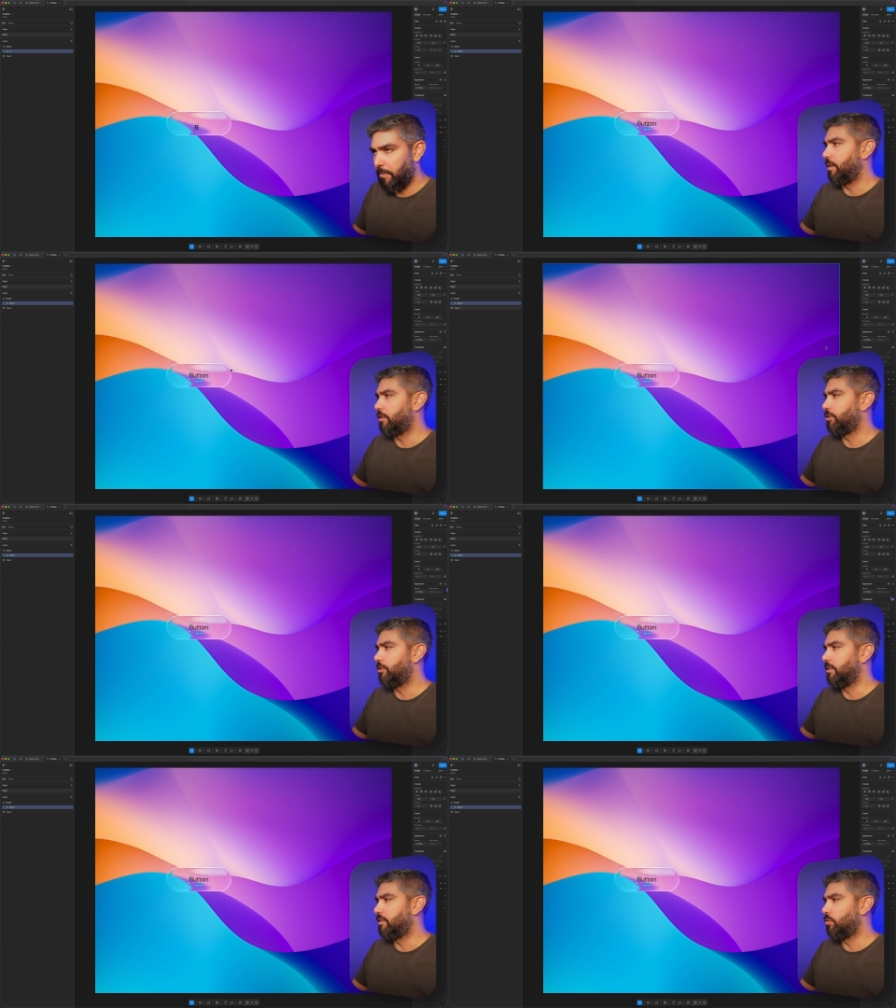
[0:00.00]
make
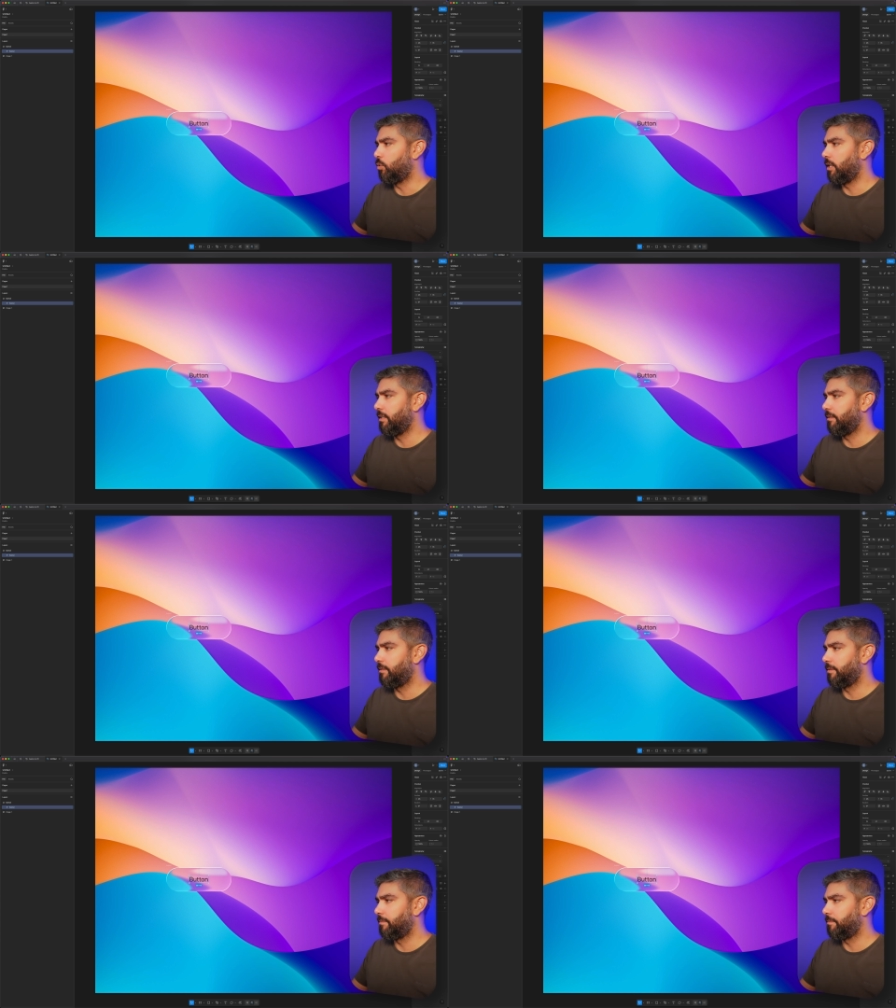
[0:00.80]
sure it's
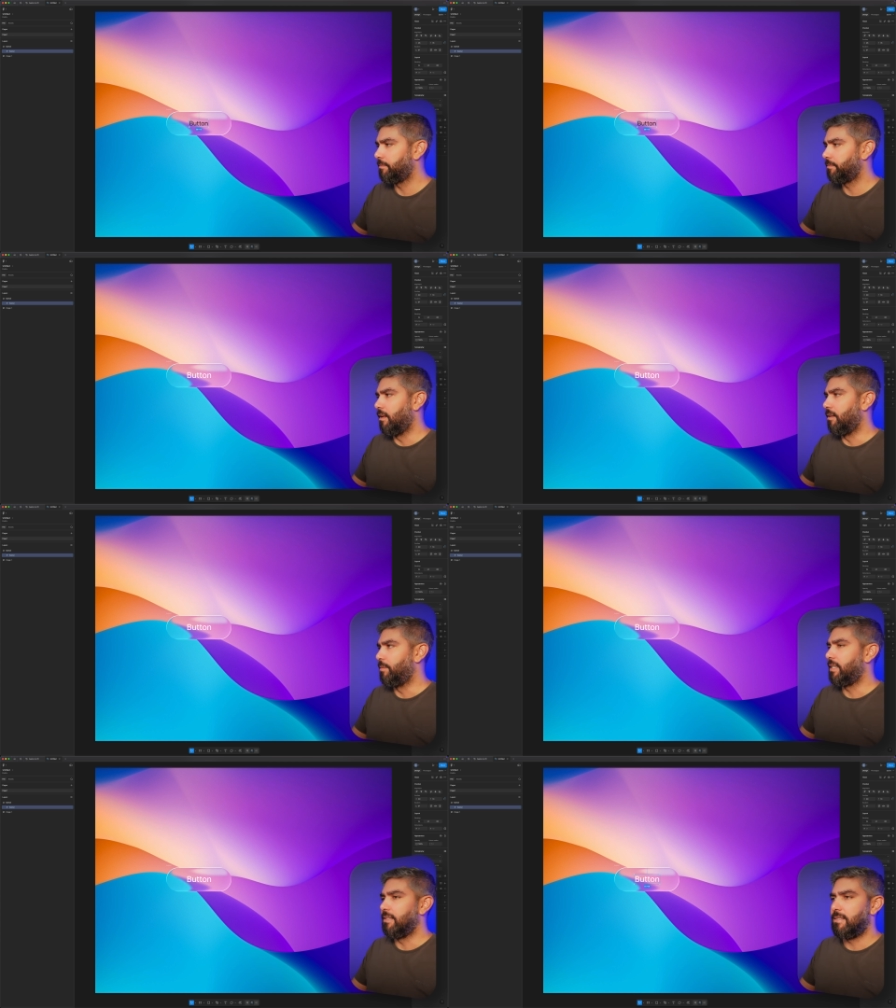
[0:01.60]
white. I'll
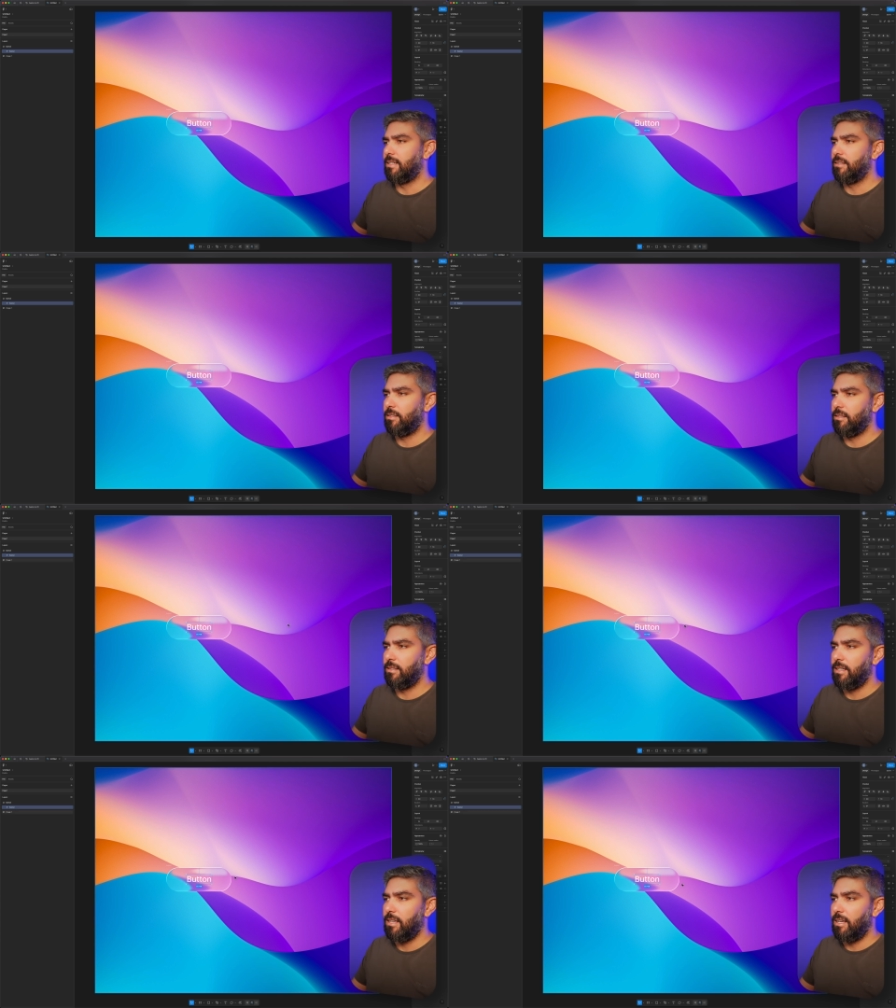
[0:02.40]
make it
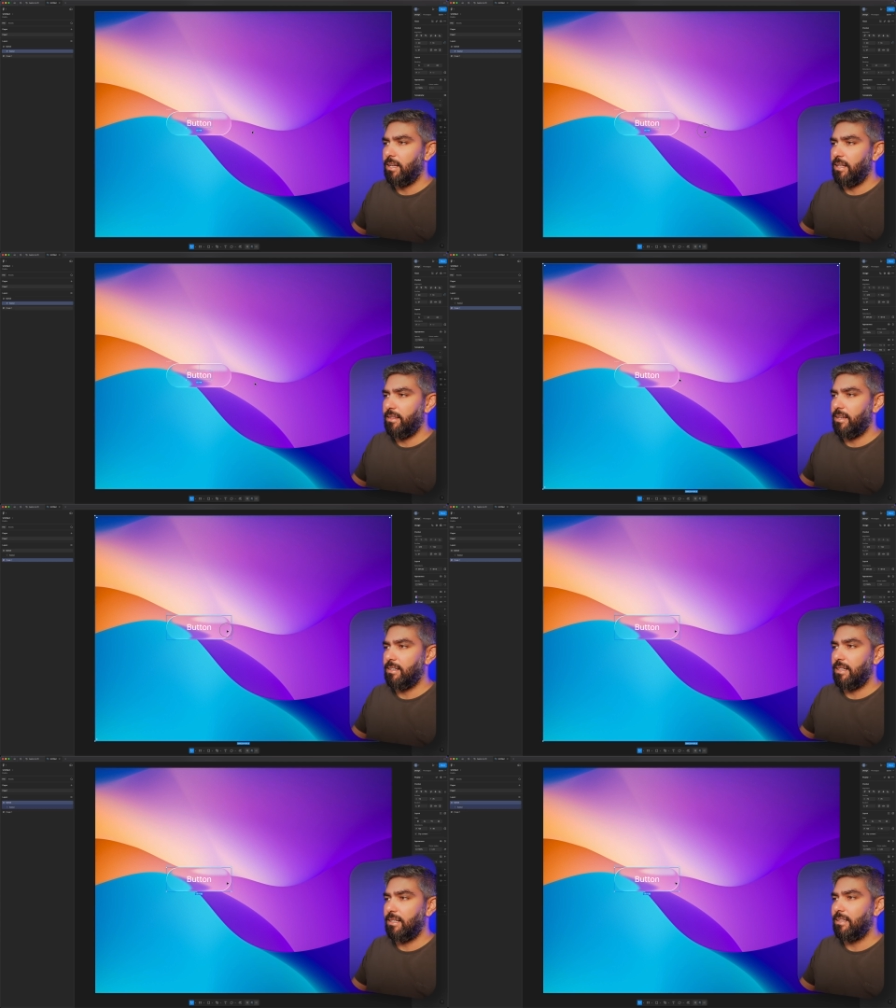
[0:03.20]
centered and
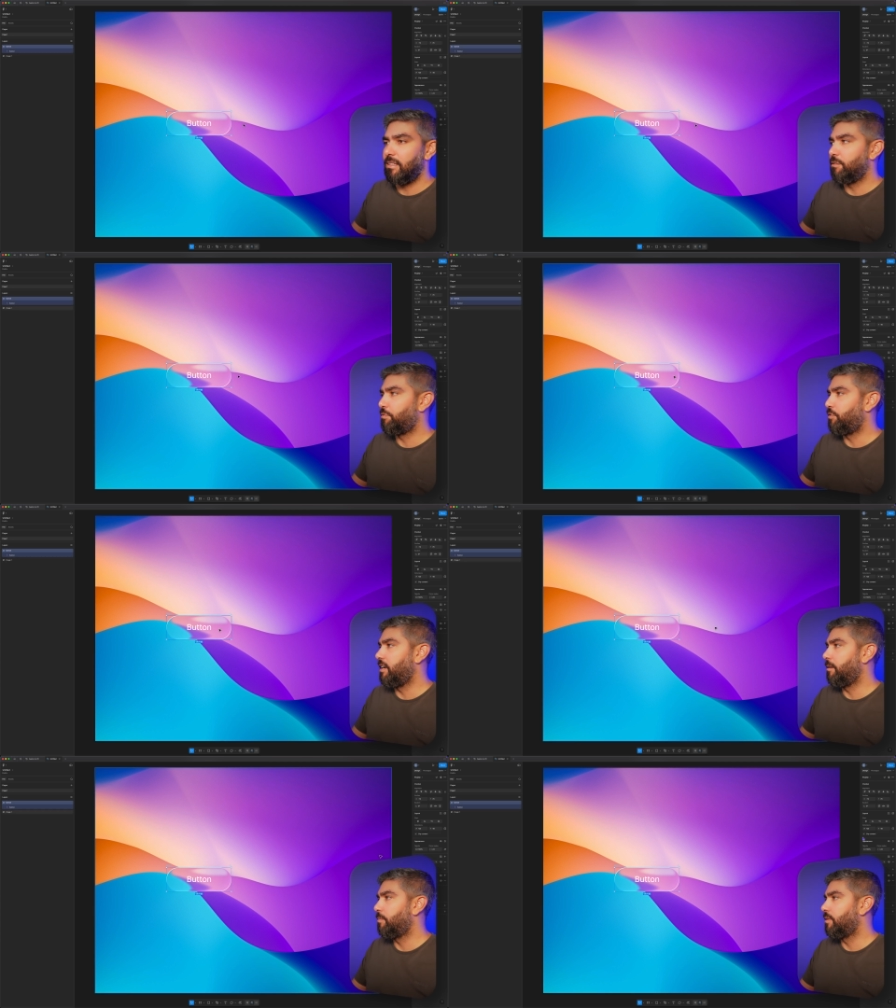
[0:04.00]
then I'll click the
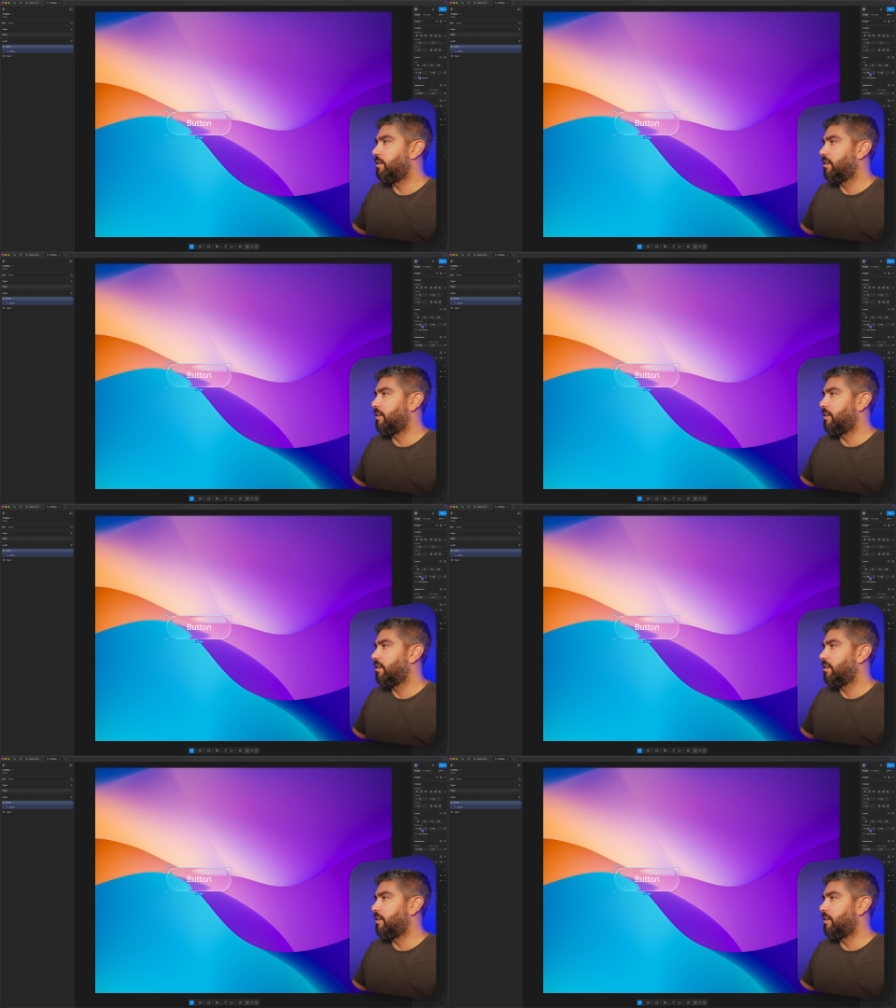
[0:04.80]
frame